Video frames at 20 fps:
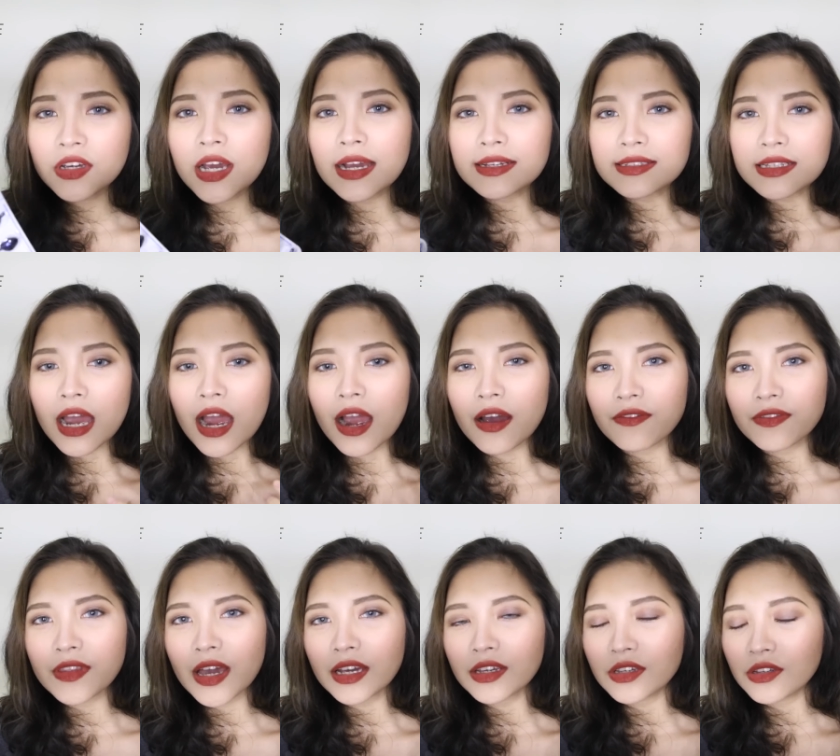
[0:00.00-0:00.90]
you guys
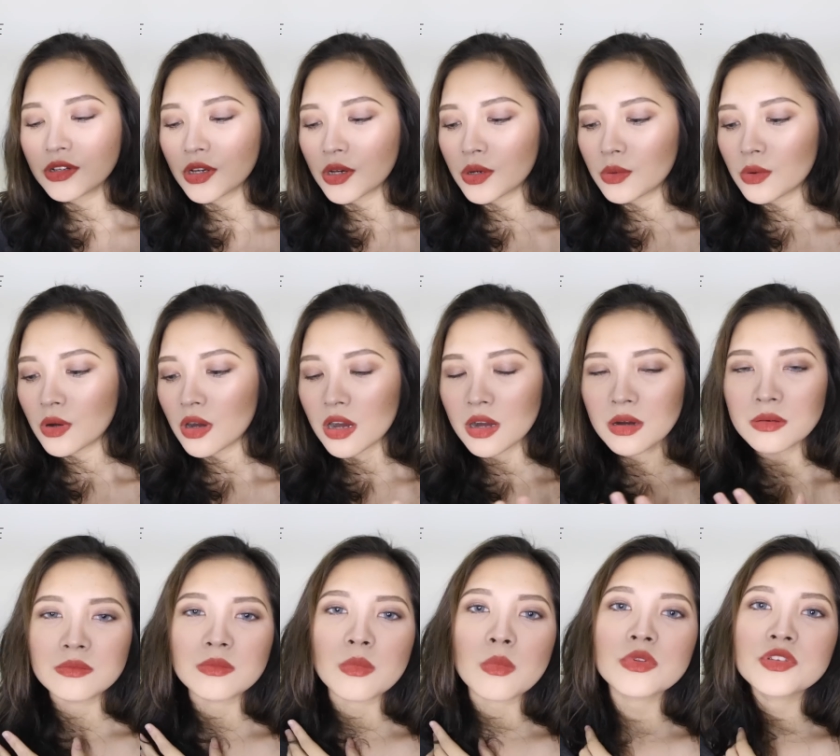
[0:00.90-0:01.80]
have that, you know,
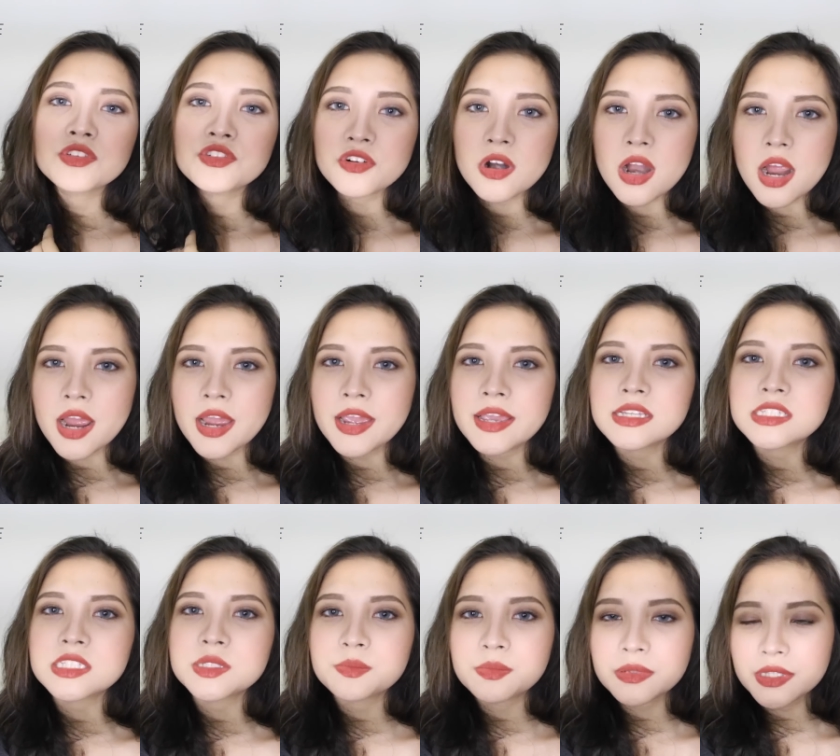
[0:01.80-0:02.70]
um, dry
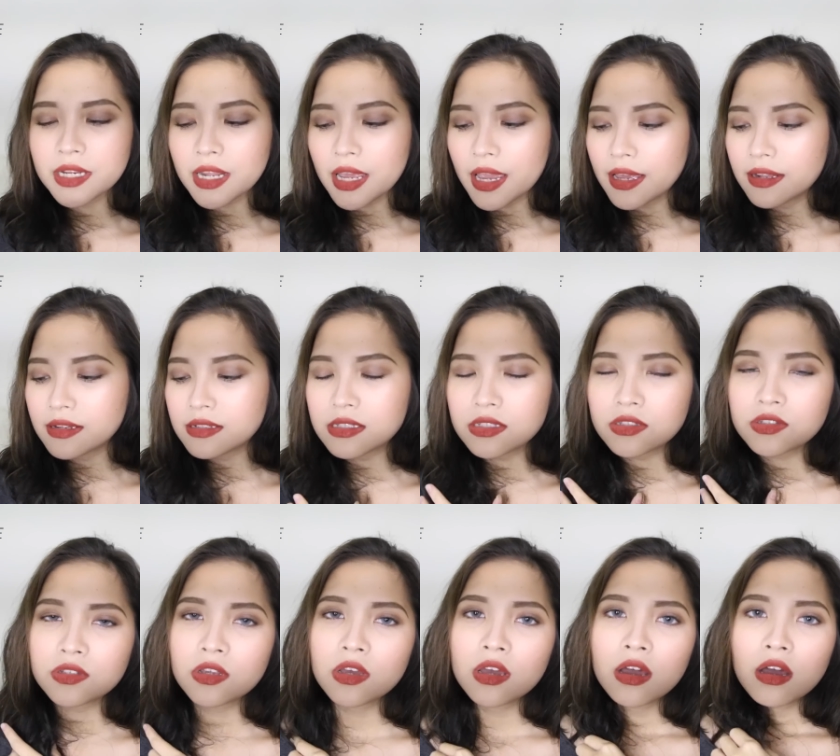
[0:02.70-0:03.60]
split
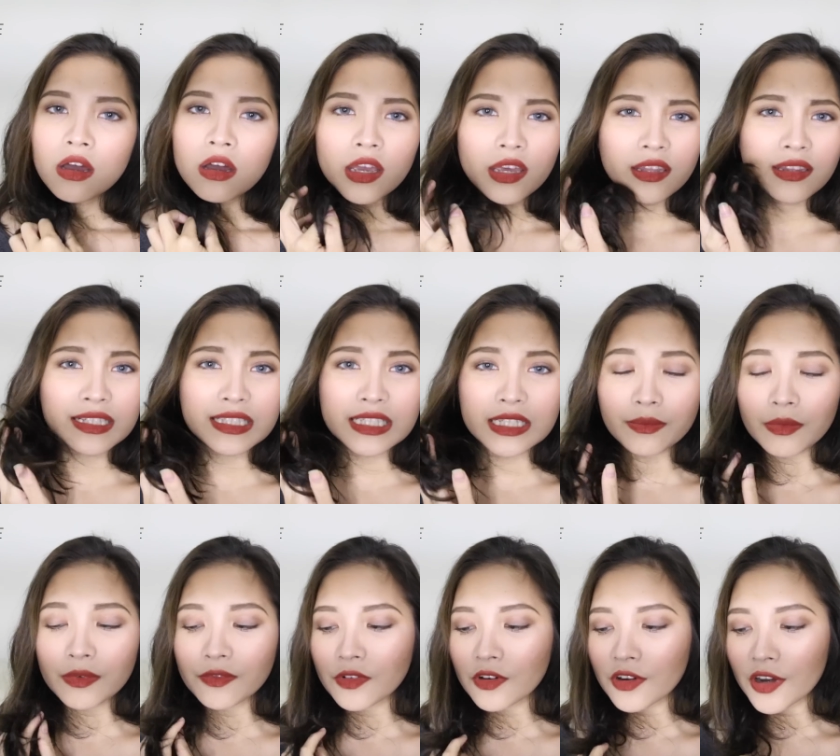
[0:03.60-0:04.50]
ends in the
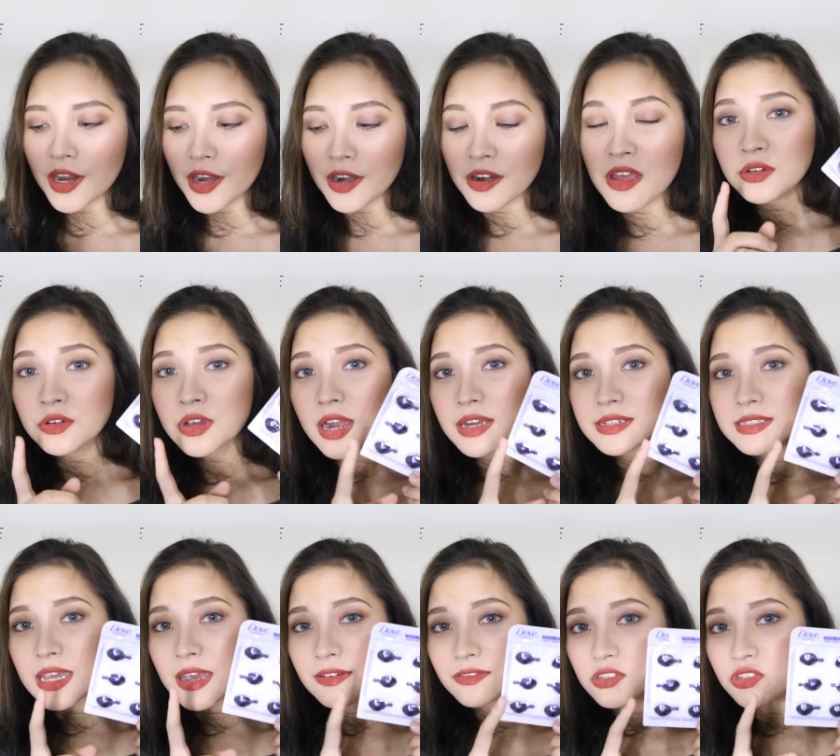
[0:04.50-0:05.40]
tip of your hair you
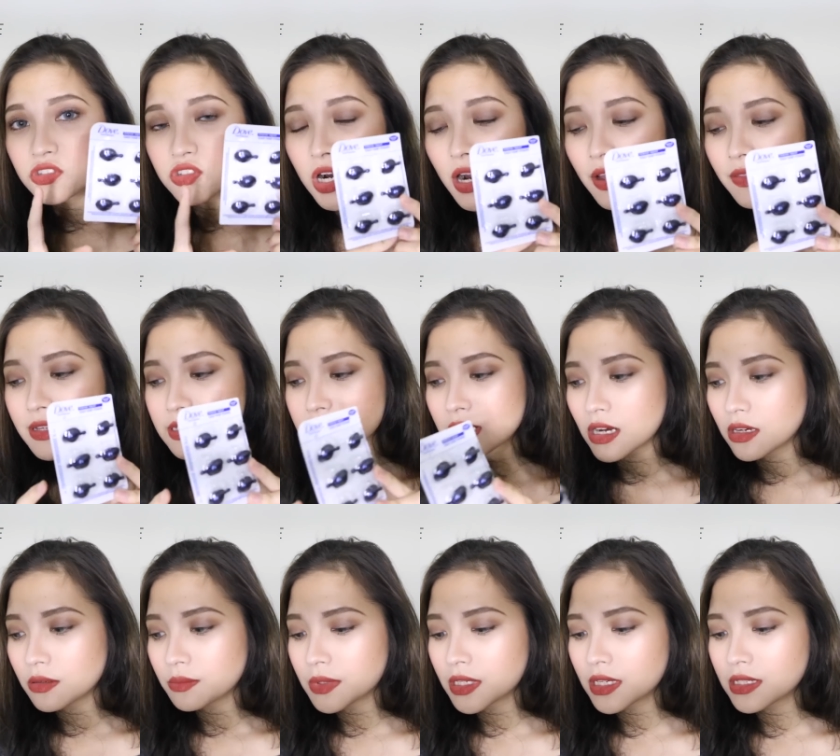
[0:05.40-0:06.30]
guys have to try this
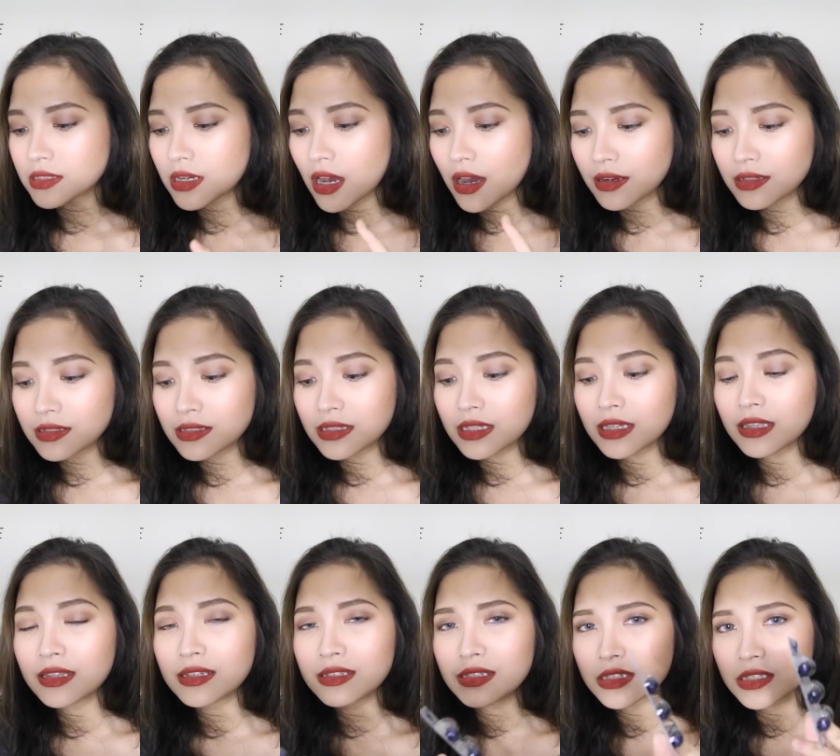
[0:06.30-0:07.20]
out because
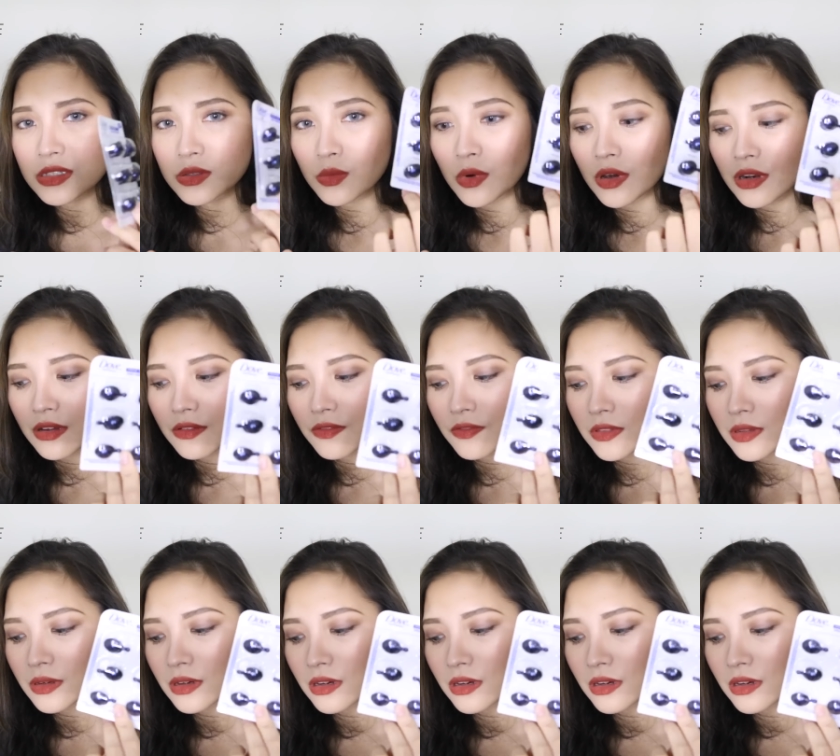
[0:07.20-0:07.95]
honestly this is one of